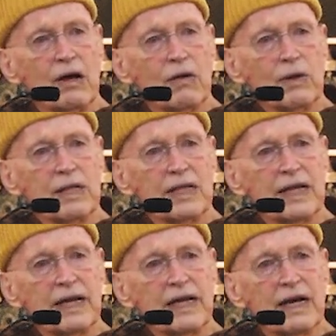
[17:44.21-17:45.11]
with
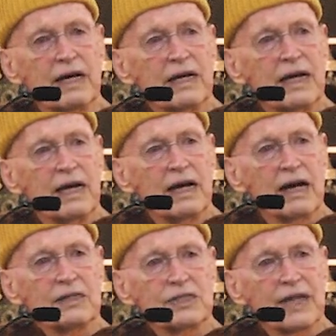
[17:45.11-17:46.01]
the
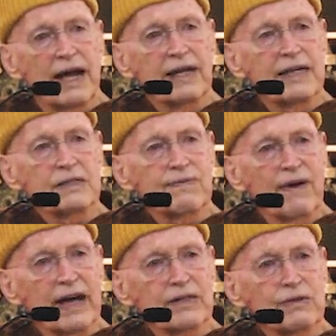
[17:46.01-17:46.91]

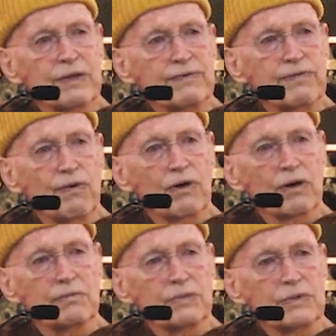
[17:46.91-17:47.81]
unsatisfactory
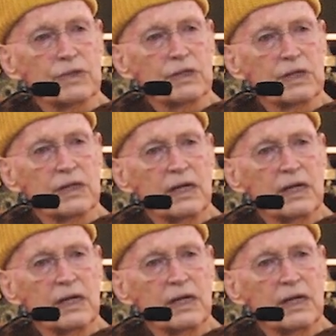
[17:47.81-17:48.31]
forms